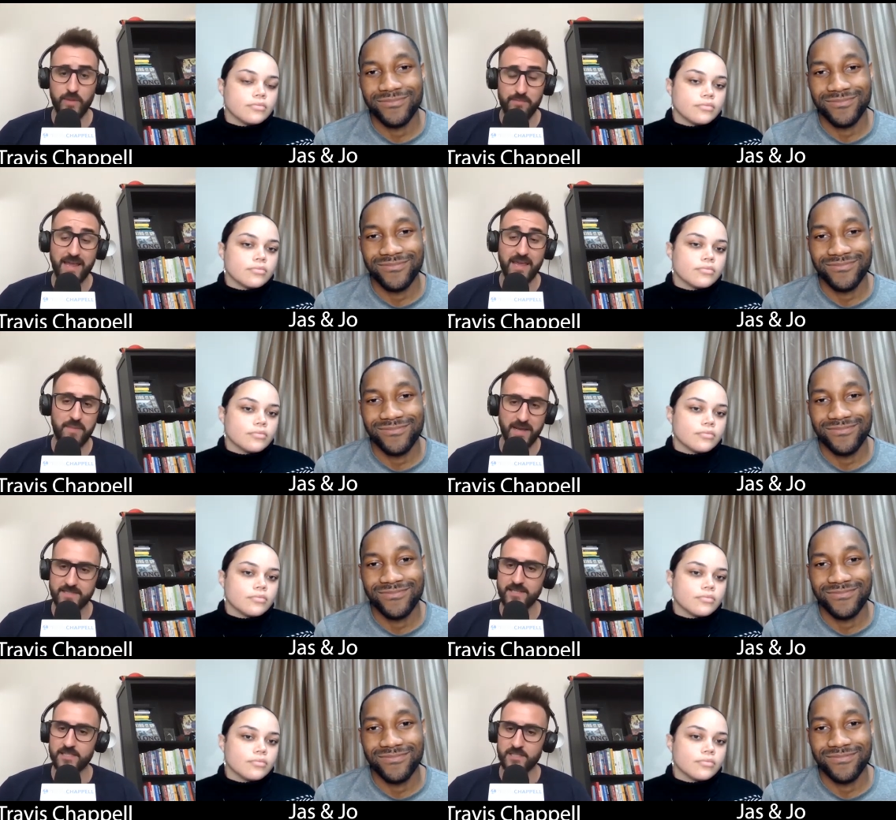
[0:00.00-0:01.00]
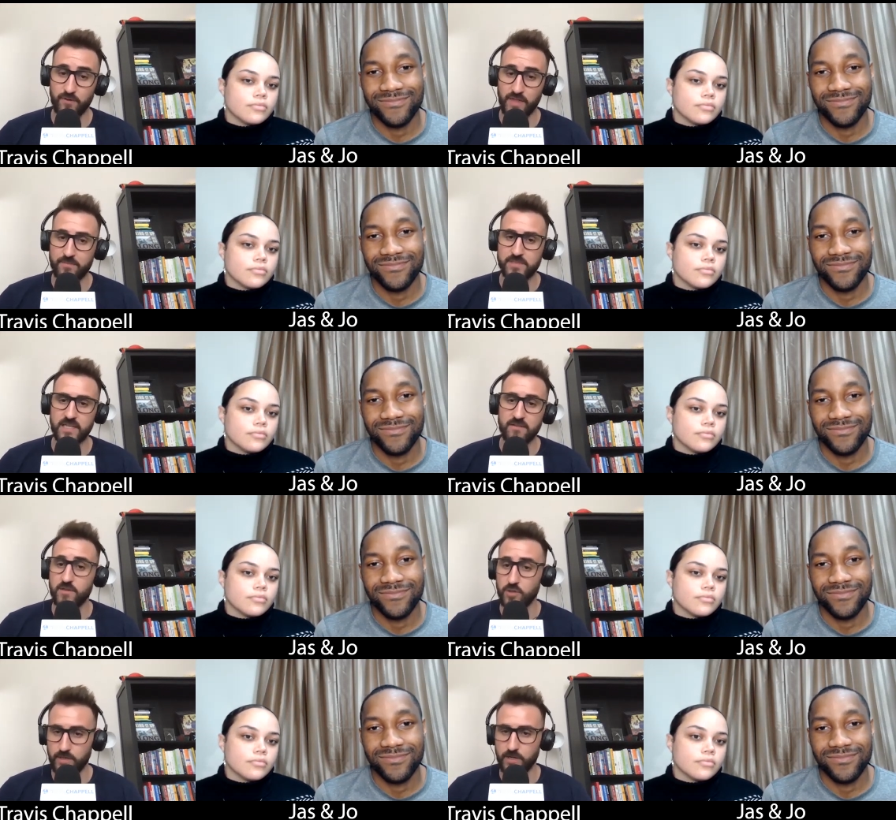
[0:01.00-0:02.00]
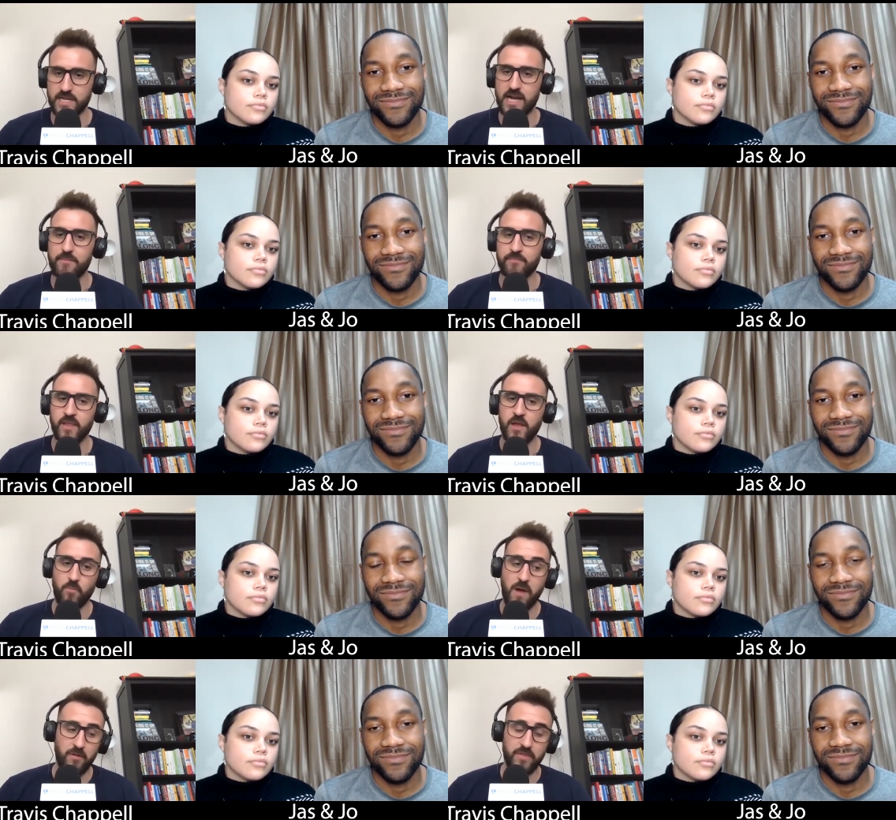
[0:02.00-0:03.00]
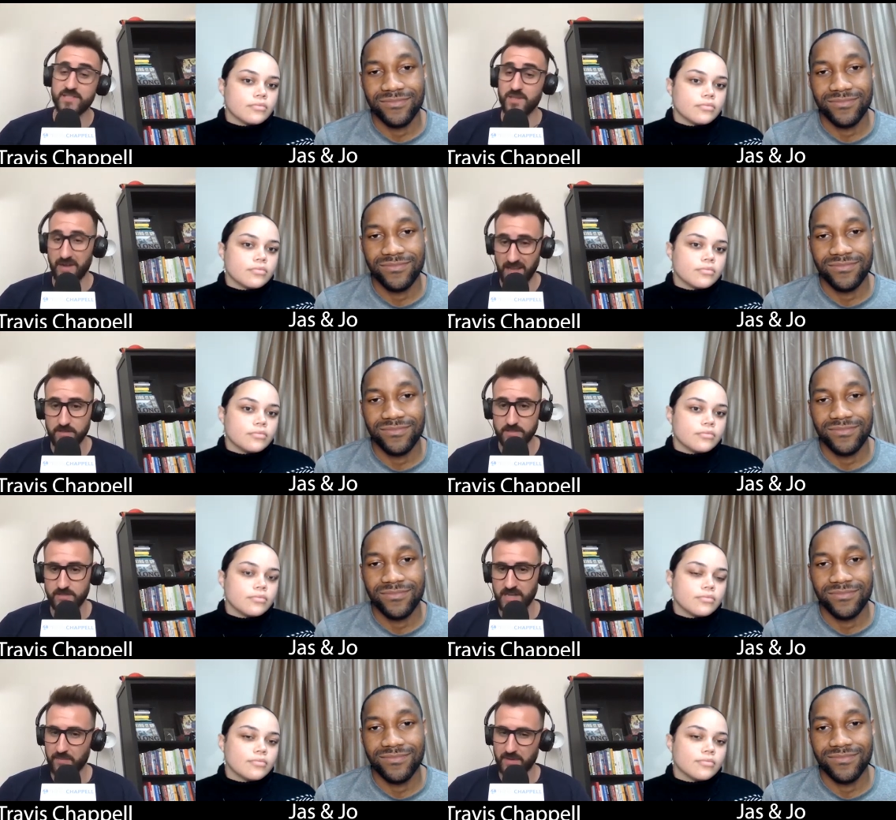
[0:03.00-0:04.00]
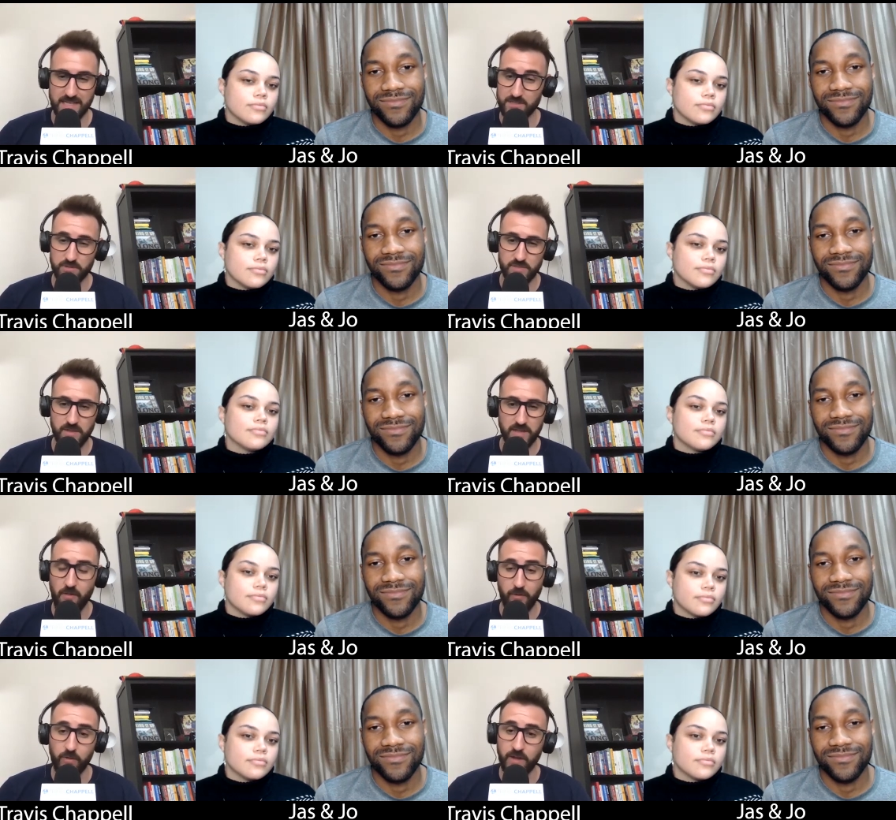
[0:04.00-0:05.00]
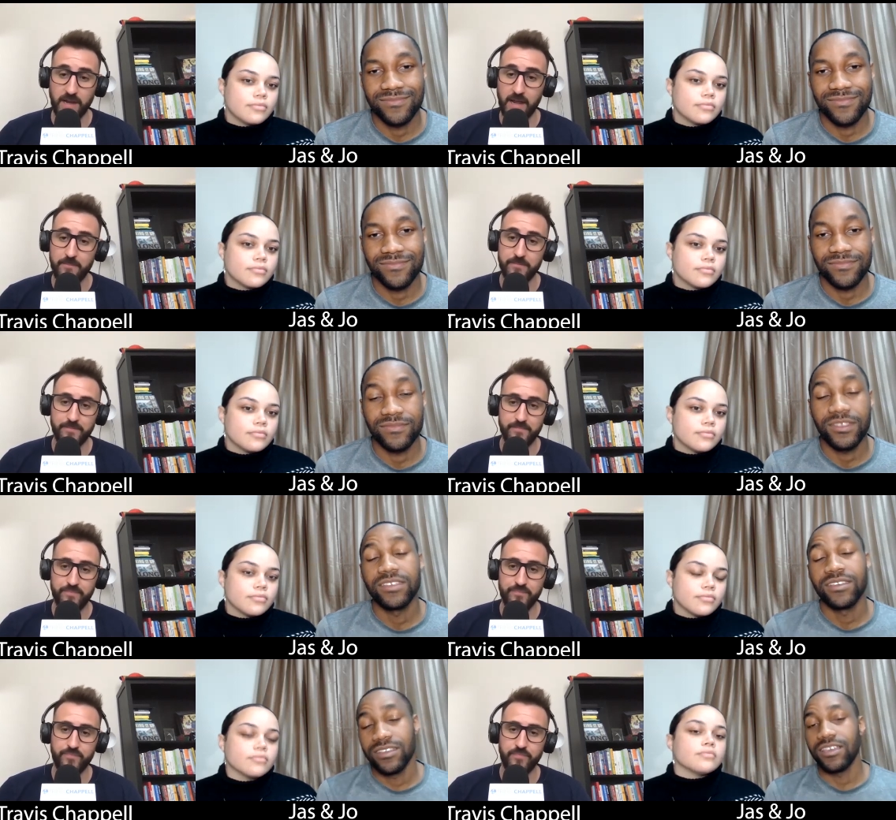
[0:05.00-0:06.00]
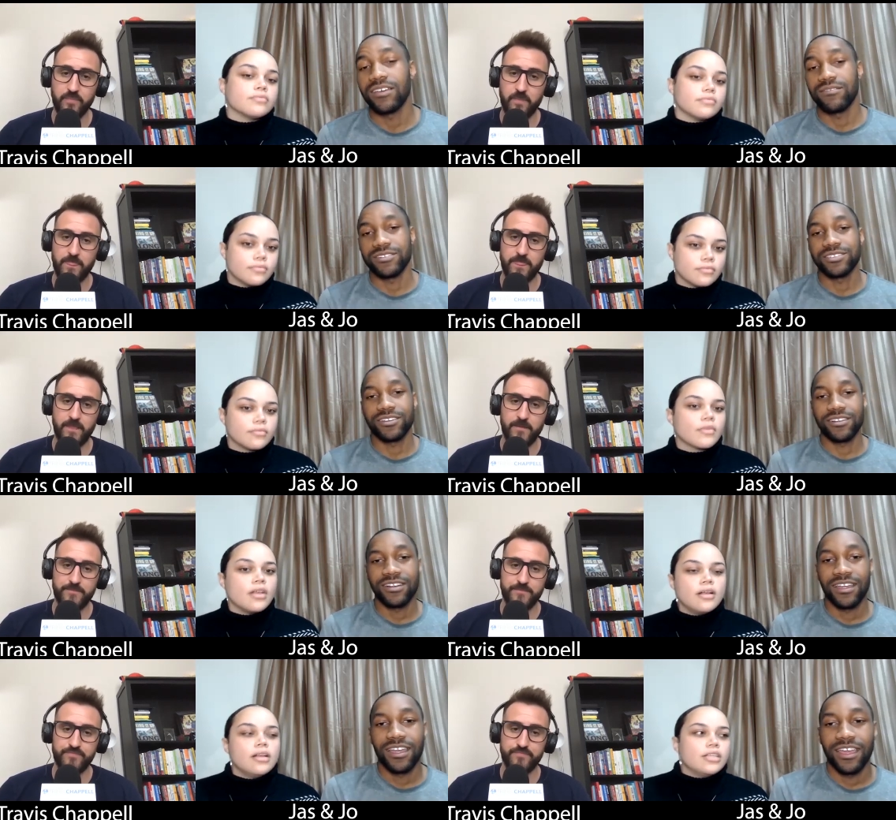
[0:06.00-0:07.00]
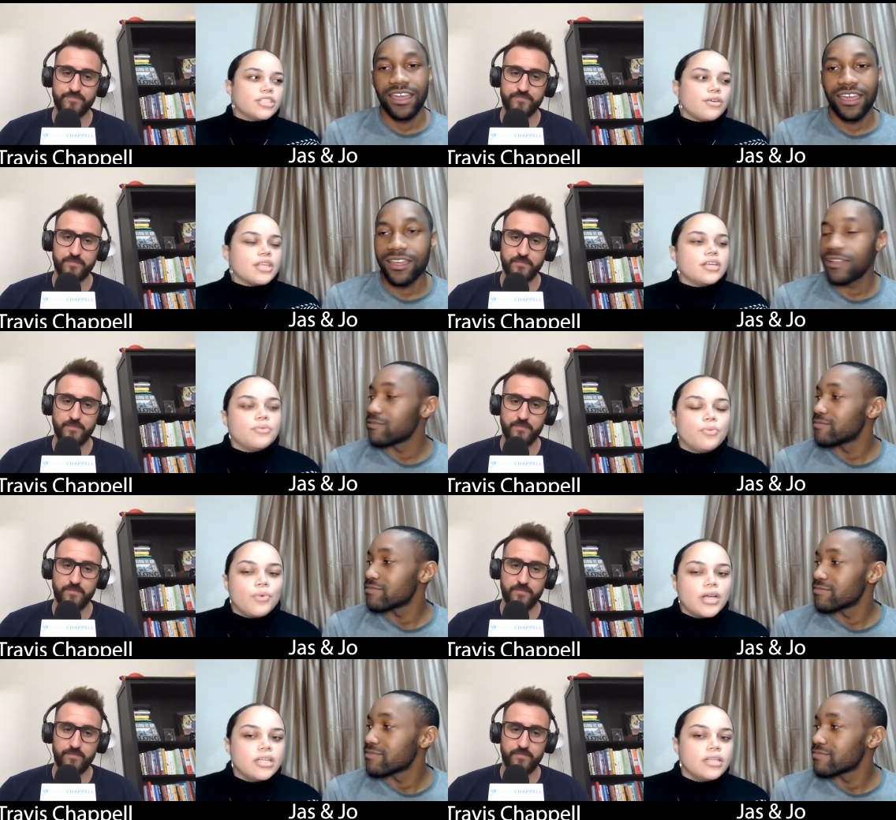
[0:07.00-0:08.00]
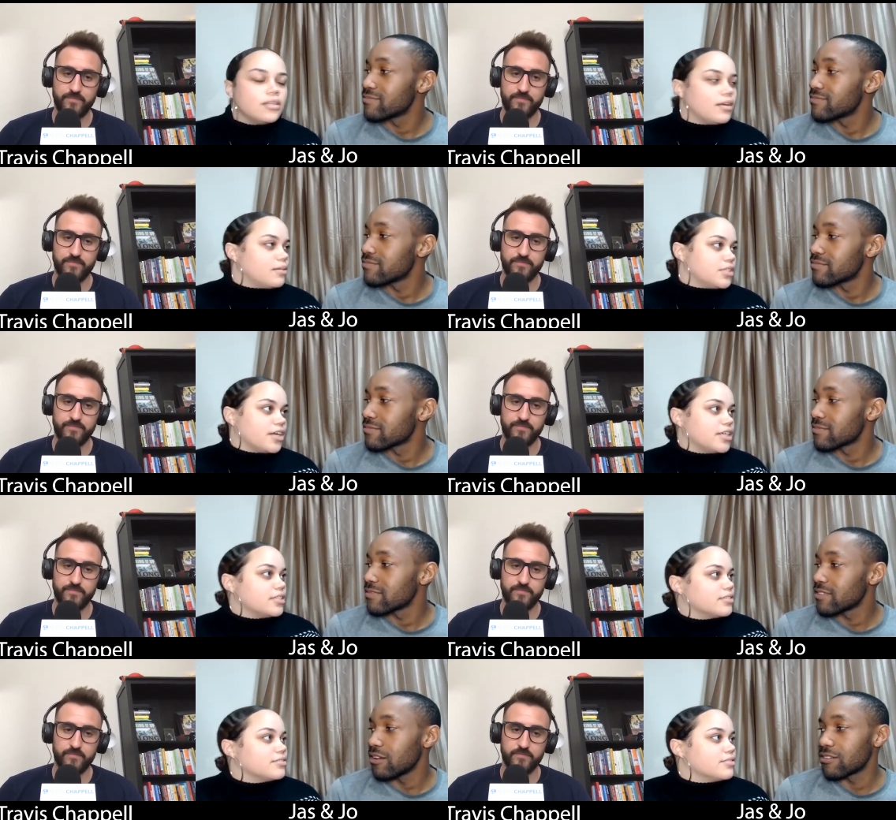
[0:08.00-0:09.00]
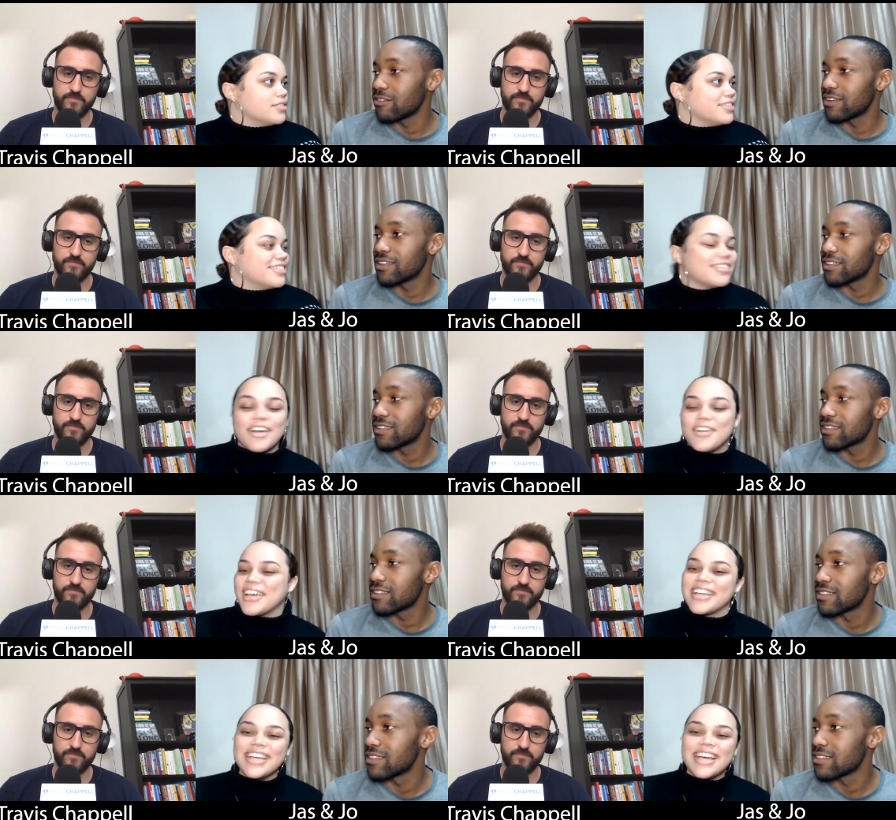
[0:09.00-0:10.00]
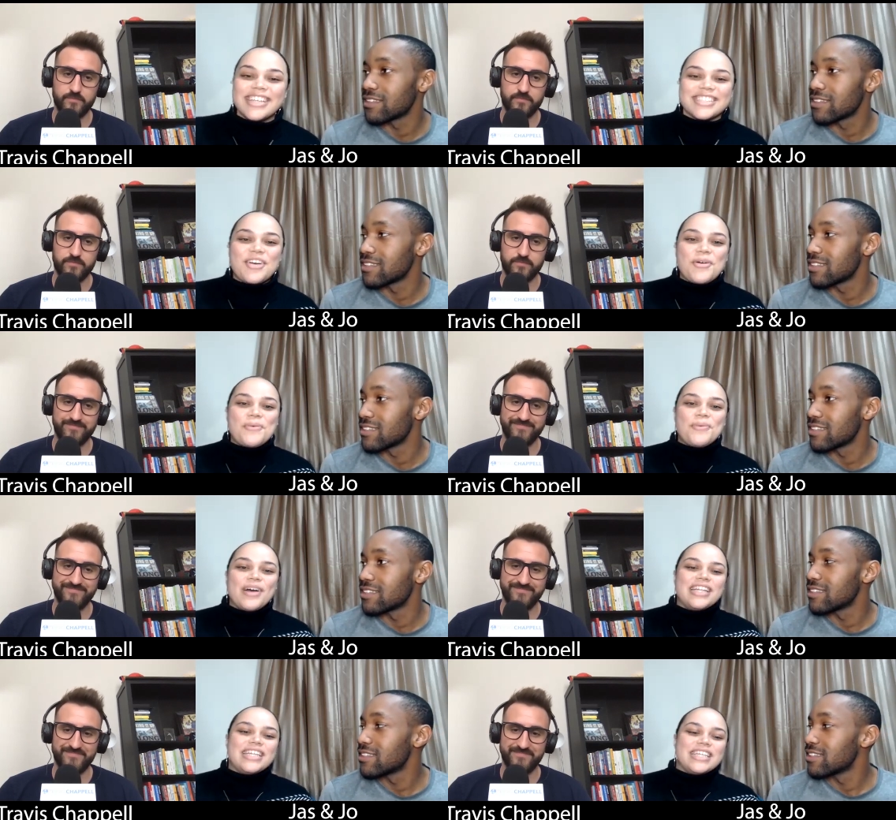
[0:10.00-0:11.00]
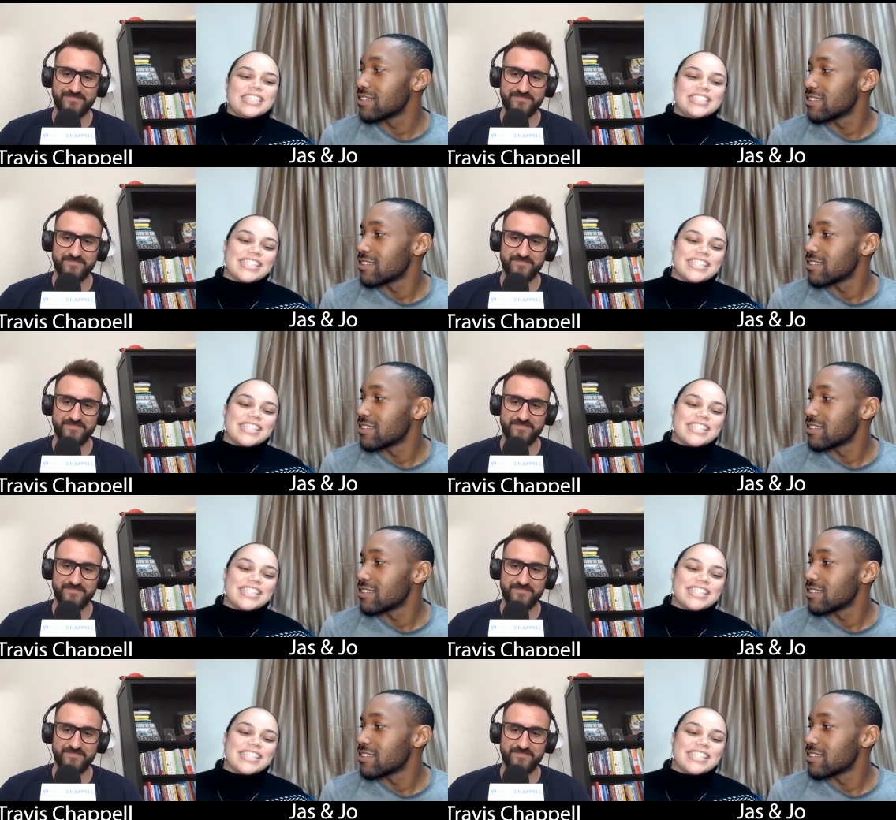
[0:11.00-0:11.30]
Speaker 1: make it make sense for them to give you their time rather than somebody else their time because that's ultimately all they're looking
Speaker 2: at mm-hmm. yeah for sure so mm. then what I'm sorry. Oh, go ahead. Okay. So what is